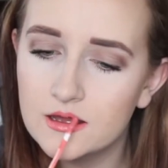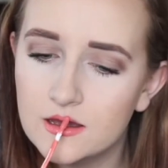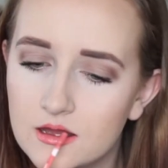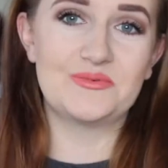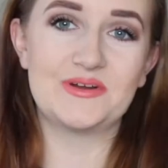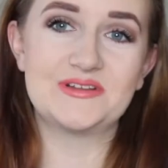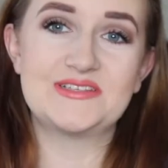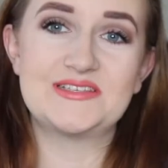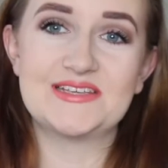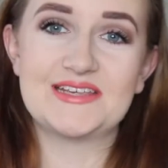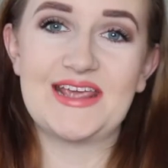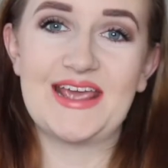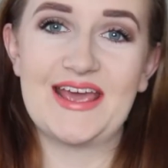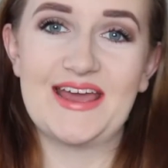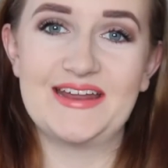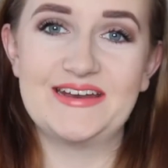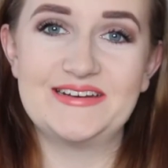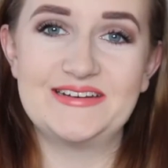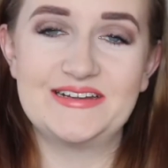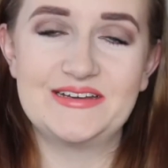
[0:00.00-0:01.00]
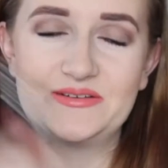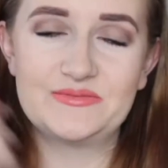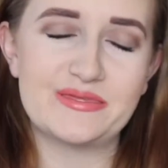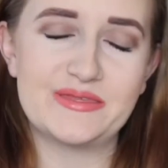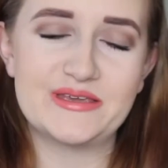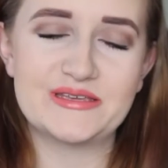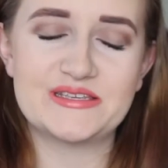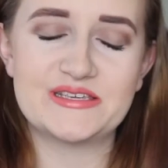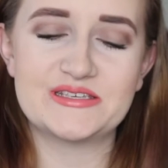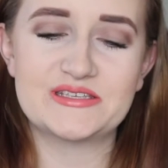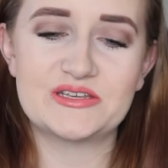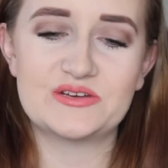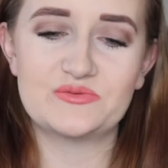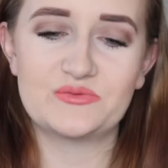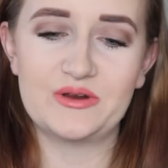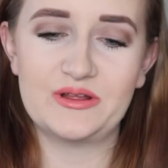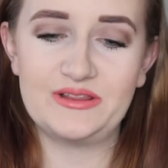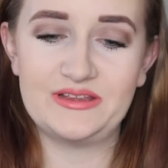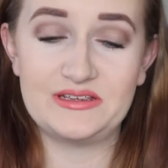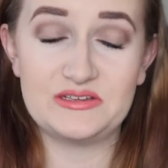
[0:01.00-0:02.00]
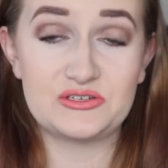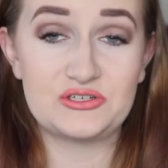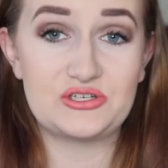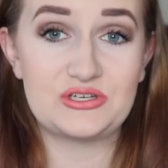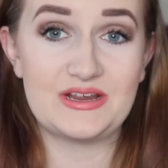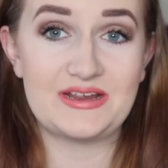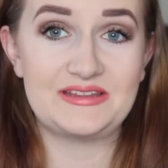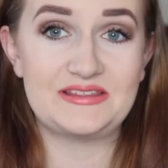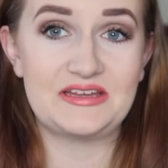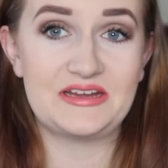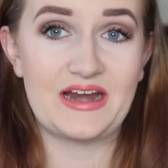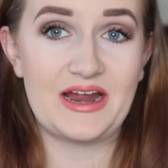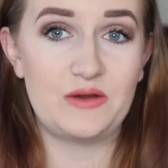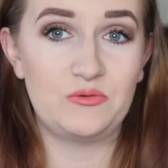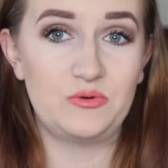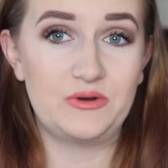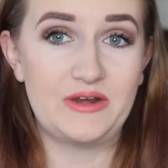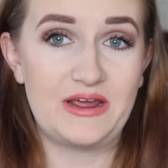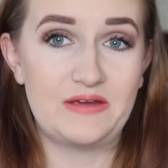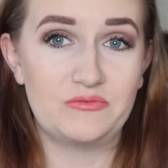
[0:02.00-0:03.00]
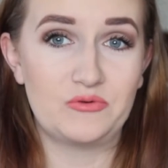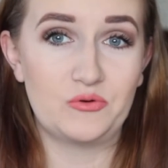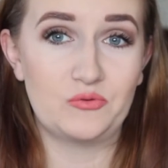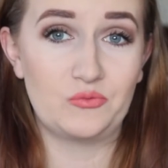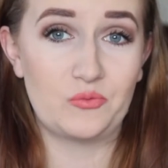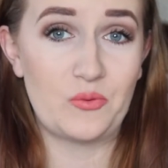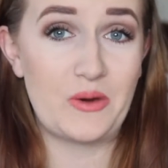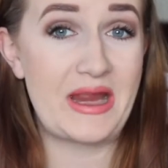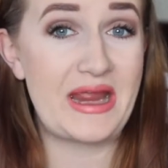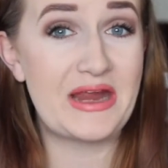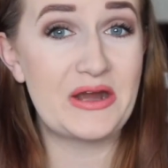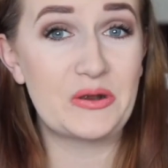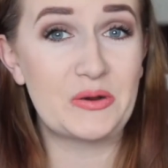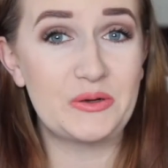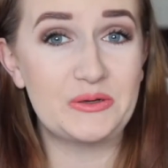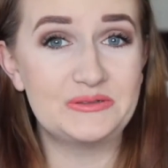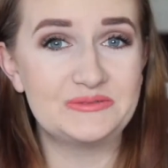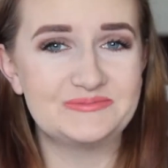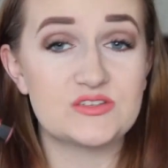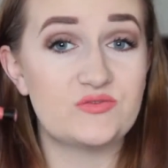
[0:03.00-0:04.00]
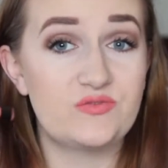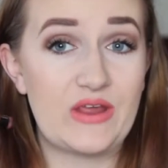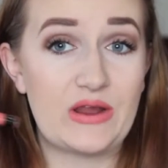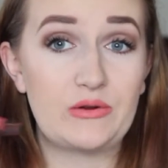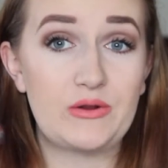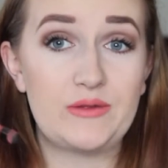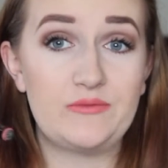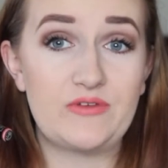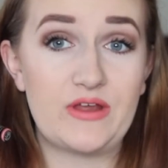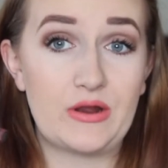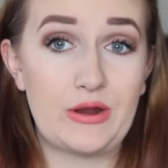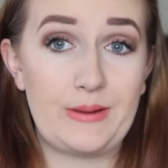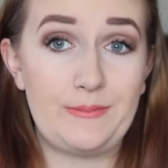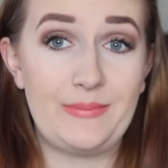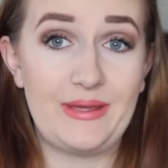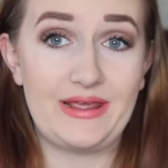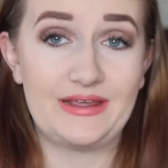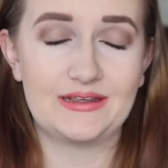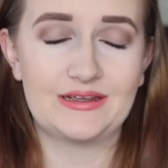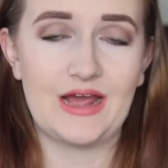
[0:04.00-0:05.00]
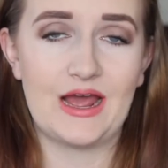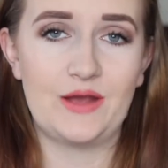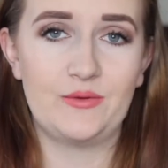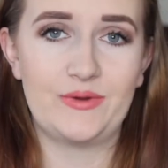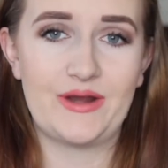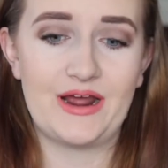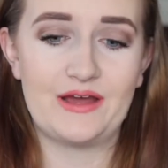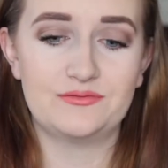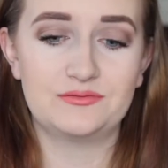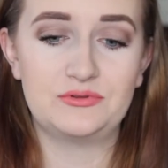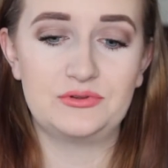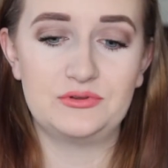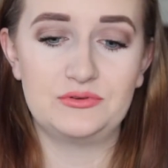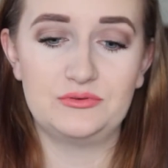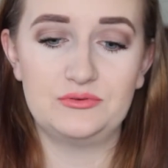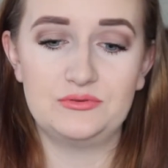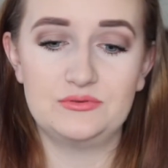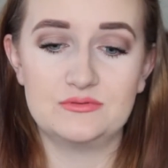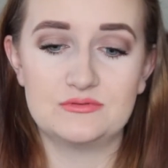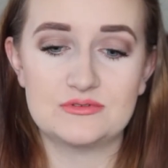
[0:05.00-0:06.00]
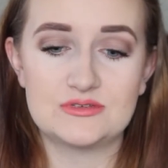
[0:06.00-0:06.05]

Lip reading: Once again, this isn't really a shade that I would ever wear. It's very, very pink. I would have to